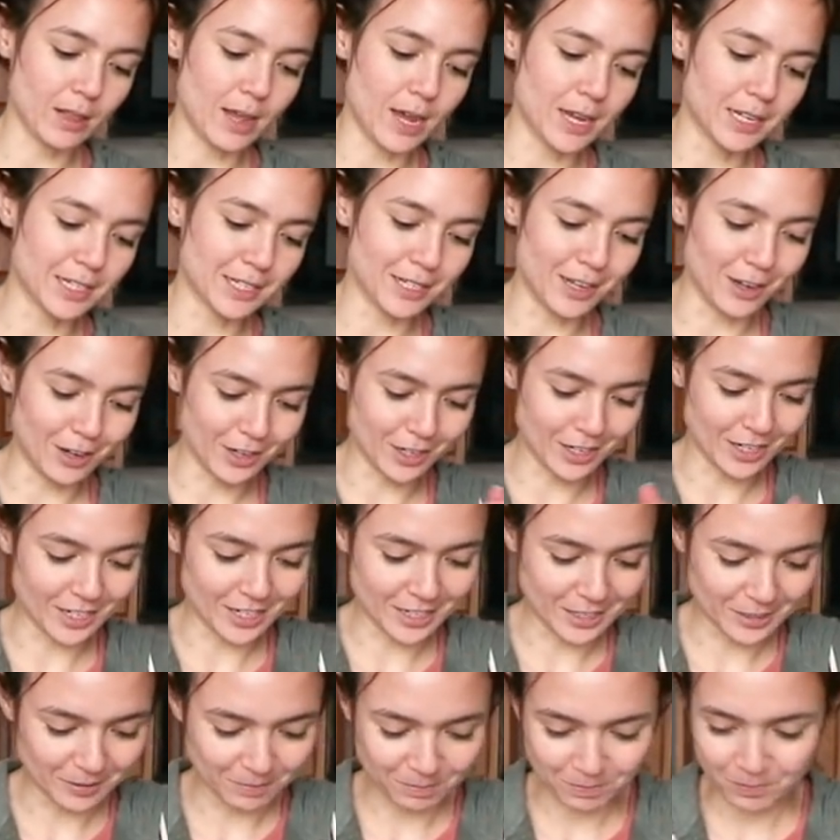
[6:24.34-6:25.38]
last
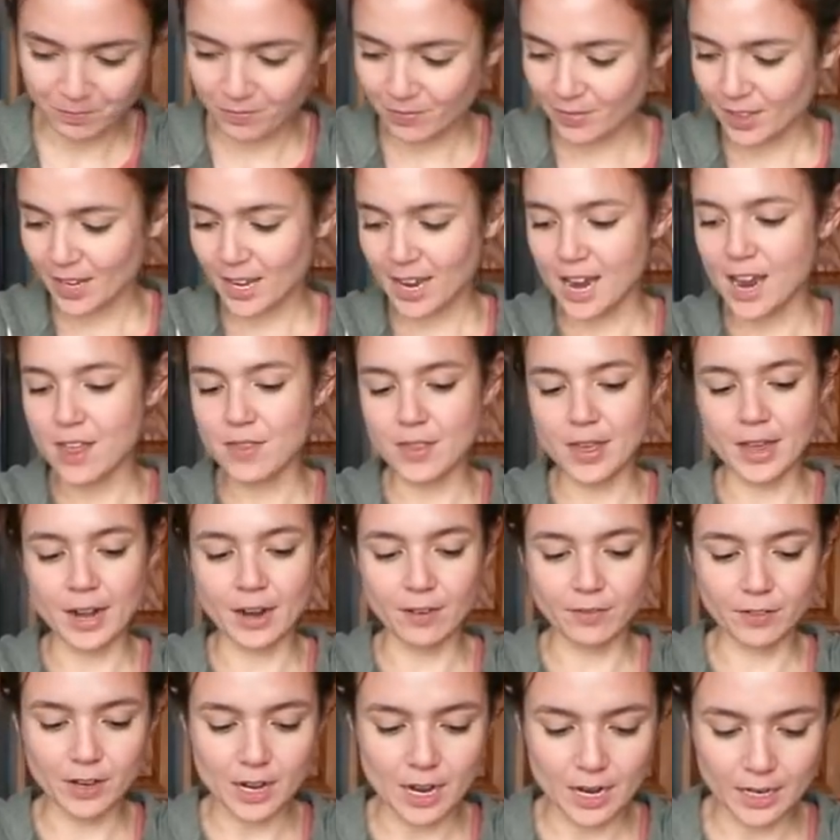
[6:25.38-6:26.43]
longer. And then
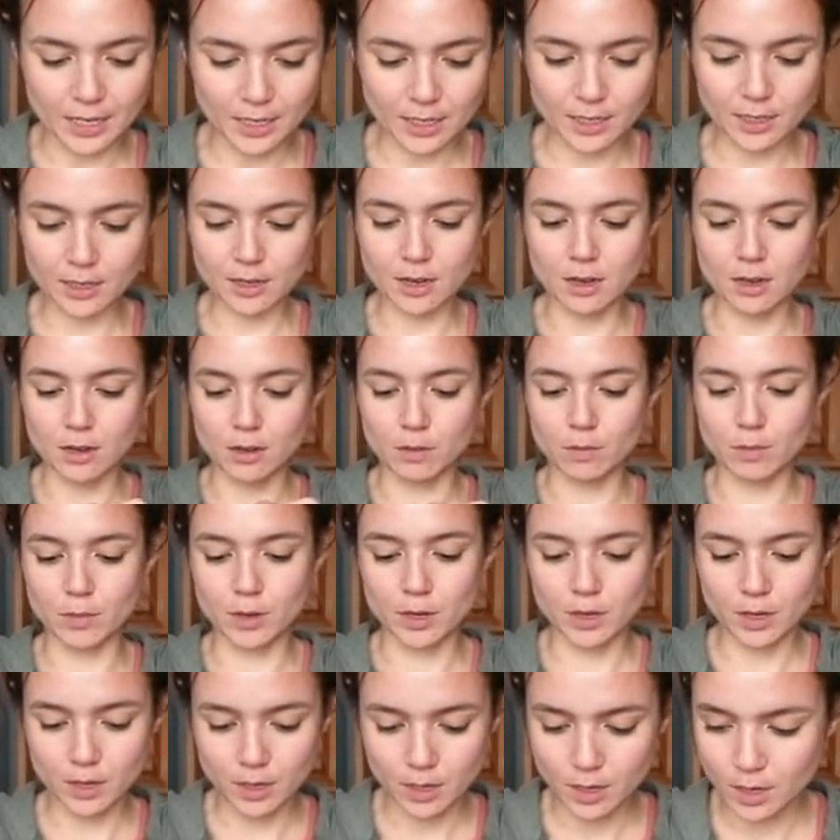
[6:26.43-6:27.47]
I've got
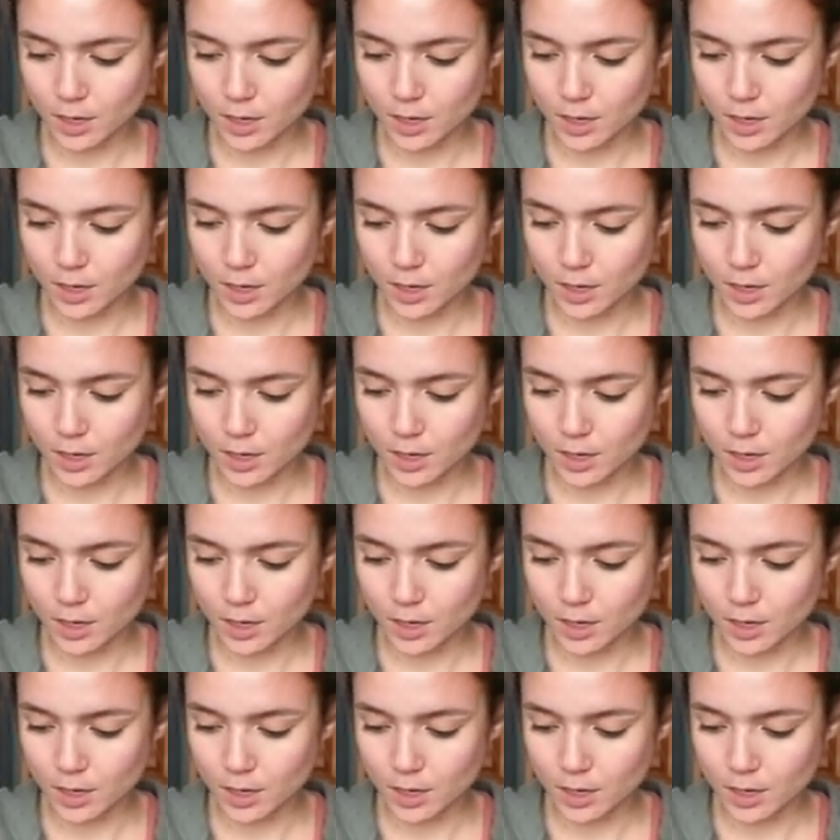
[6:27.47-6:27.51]
some